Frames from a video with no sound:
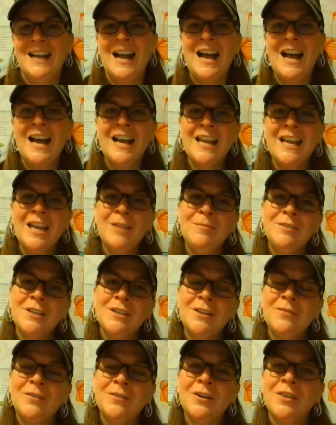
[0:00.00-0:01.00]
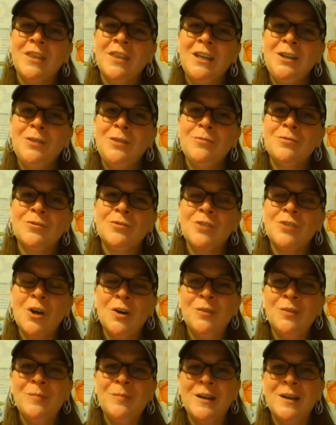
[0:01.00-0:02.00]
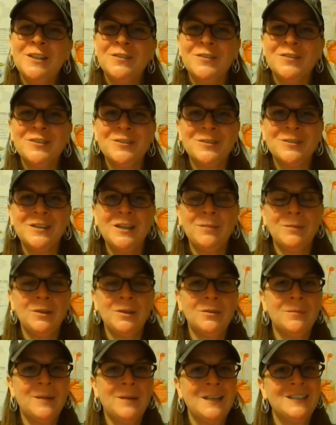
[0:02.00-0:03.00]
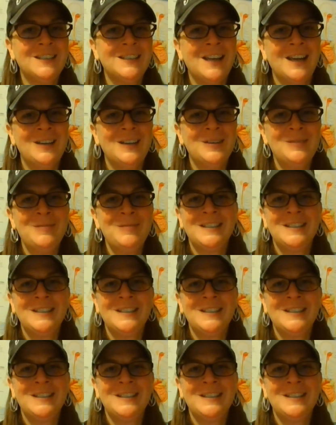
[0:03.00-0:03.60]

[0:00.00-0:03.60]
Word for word: Hi, I'm Jennifer. Thank you so much for joining me on my channel.